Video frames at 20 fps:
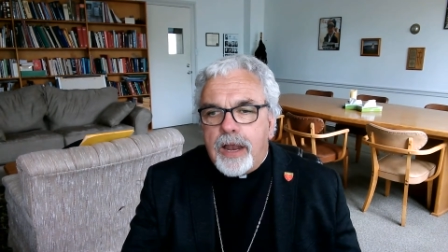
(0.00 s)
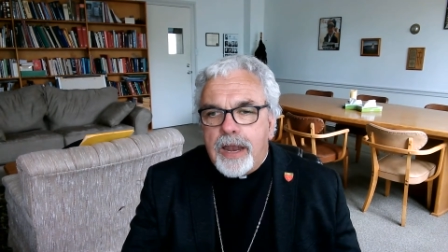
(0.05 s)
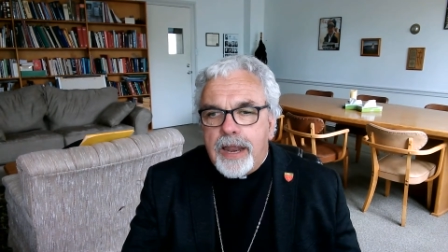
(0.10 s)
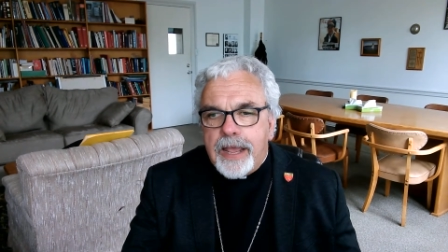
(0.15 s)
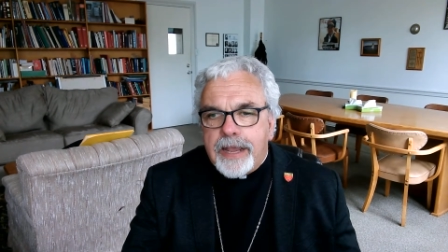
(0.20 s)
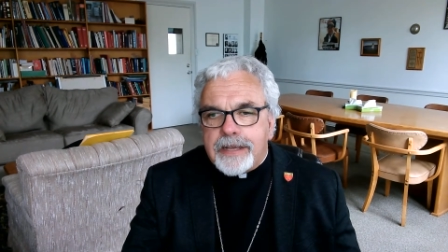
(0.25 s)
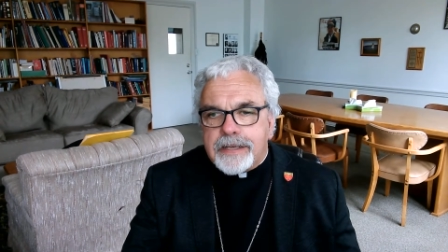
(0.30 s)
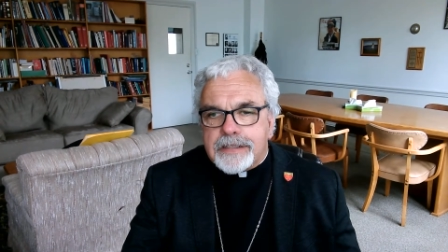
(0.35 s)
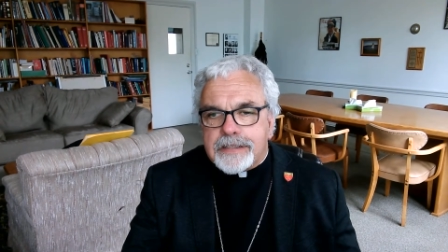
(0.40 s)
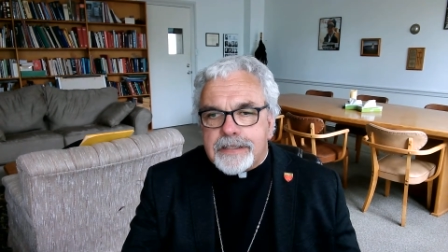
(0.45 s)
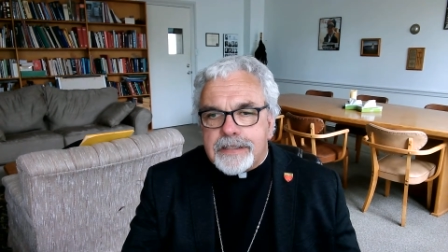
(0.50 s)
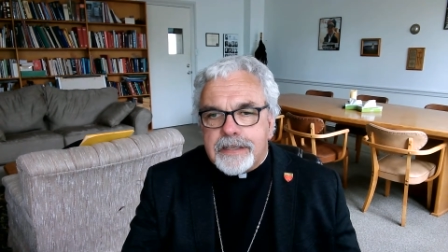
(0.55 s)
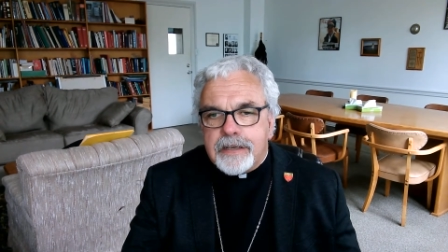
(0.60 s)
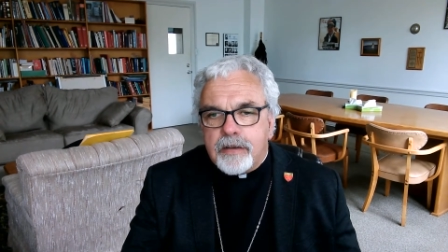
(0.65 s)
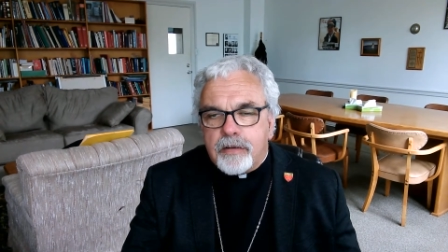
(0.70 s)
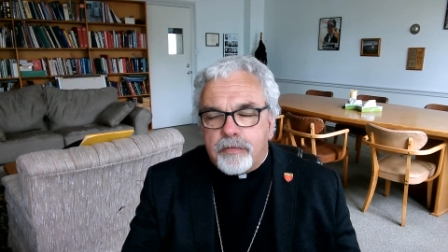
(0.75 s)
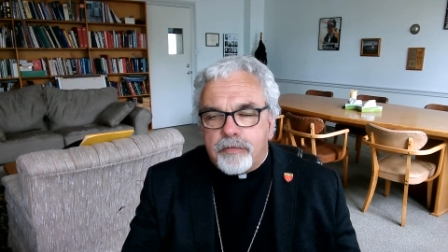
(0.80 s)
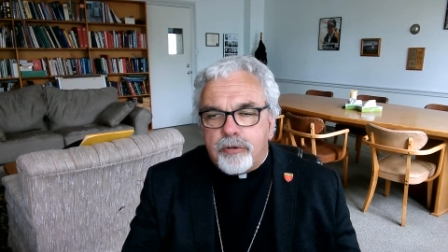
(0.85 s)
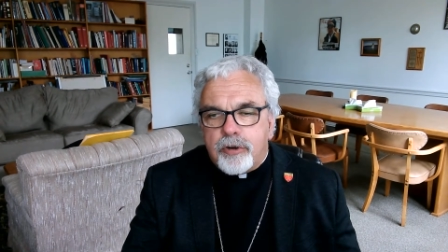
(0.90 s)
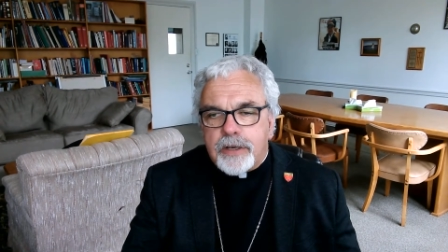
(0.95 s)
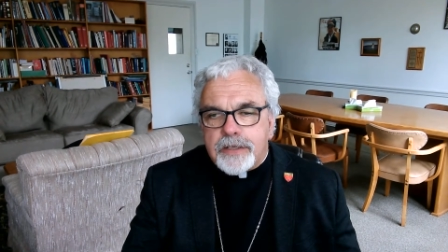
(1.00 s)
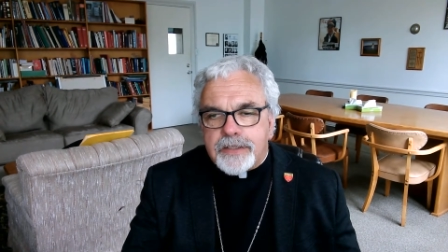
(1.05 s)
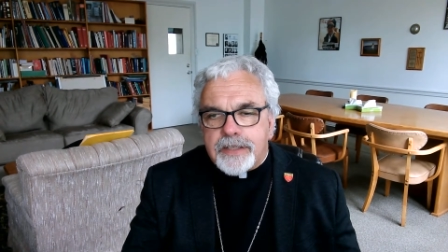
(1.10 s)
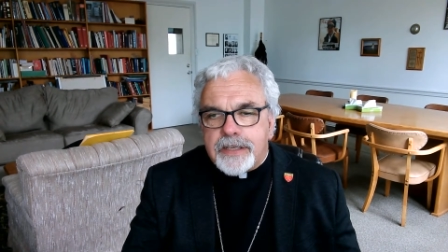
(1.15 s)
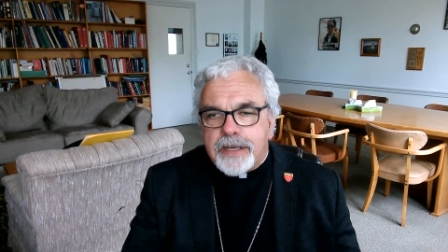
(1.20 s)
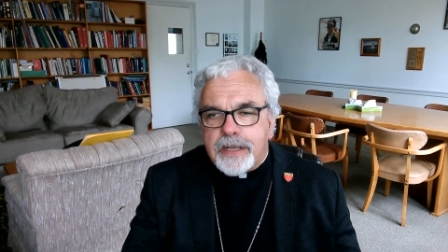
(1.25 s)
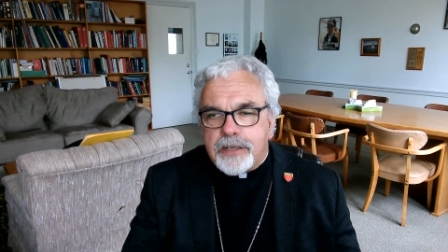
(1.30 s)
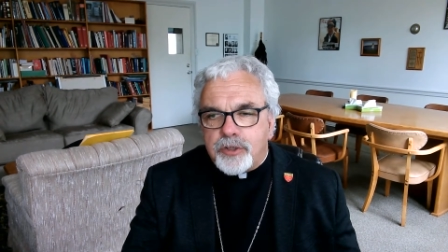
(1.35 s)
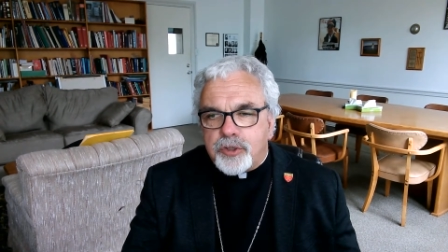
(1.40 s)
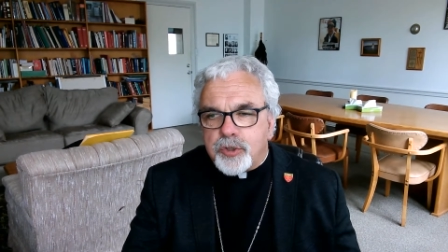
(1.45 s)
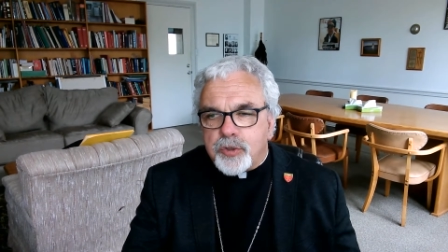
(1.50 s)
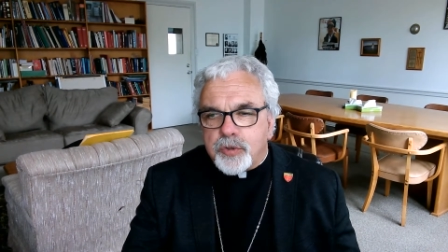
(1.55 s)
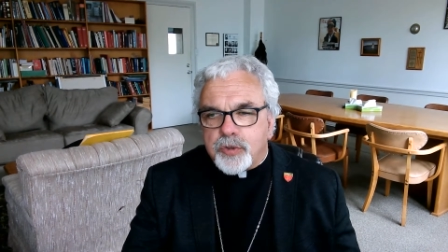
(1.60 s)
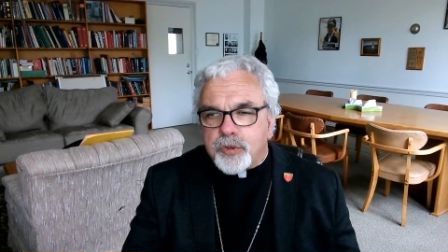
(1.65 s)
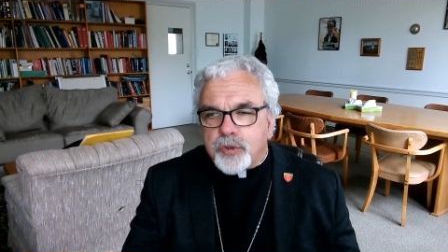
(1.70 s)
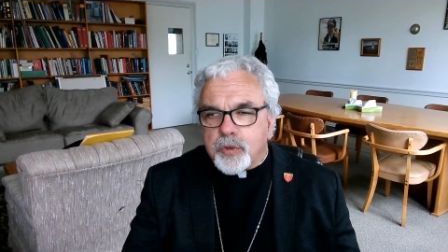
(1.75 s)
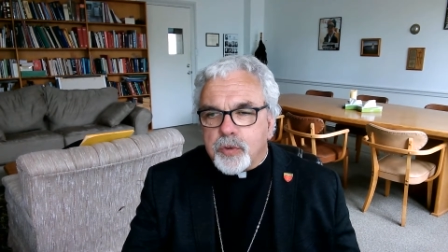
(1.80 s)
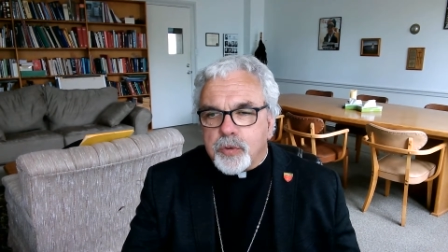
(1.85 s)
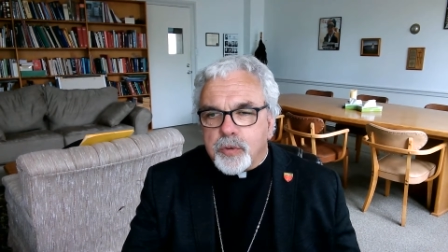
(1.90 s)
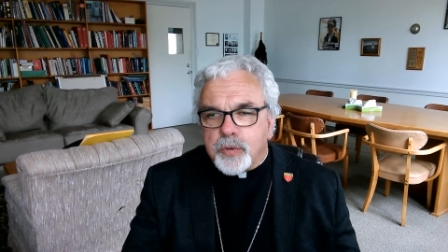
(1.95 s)
legacy of
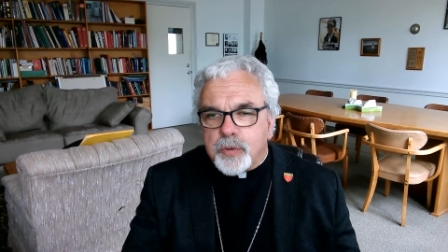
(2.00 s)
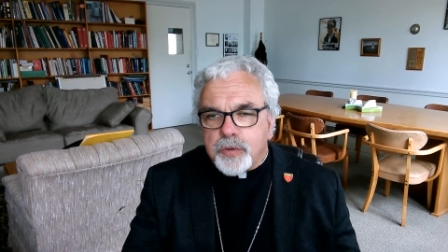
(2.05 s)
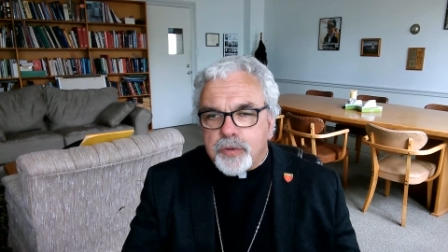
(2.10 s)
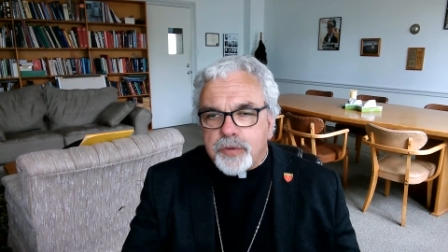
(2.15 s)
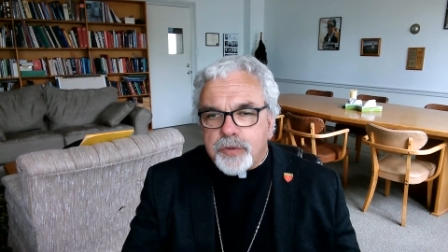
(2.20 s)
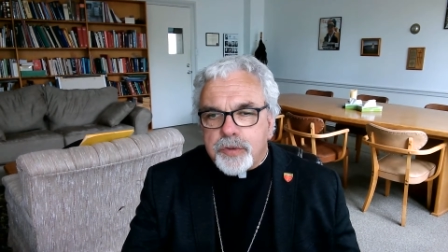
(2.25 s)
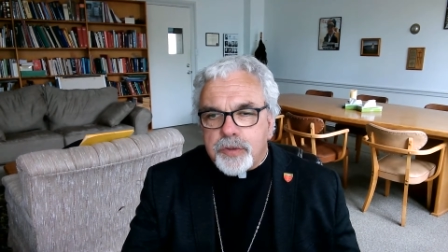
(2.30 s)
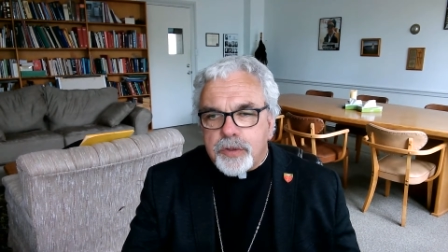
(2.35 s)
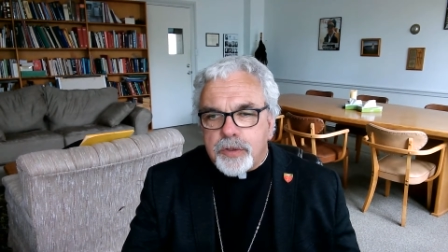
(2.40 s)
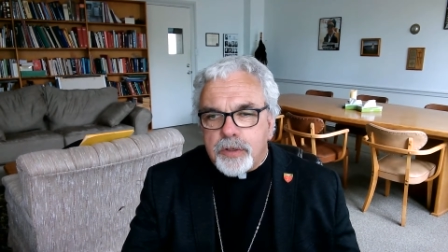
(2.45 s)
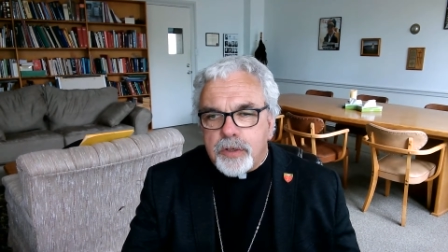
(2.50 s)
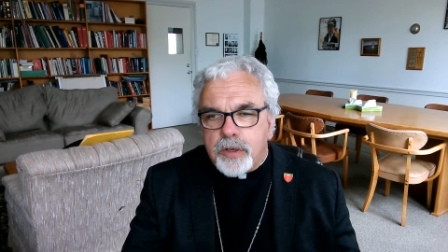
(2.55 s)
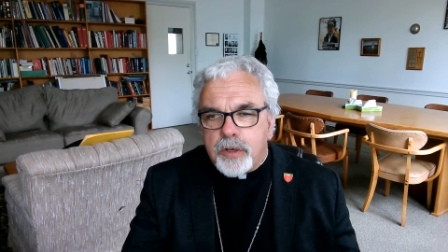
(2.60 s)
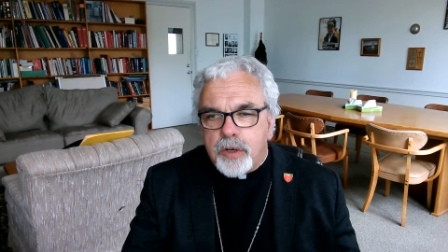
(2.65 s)
residential schools